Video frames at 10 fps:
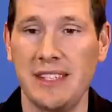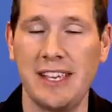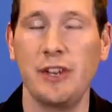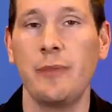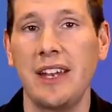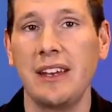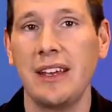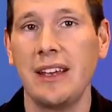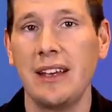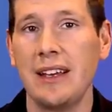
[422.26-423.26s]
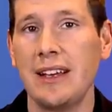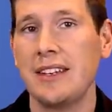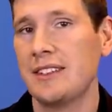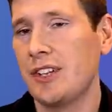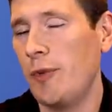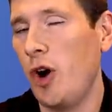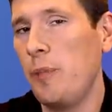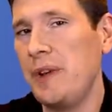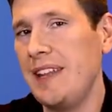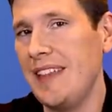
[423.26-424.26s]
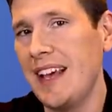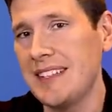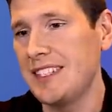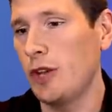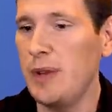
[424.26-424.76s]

was a human. So I'm hoping in this it'll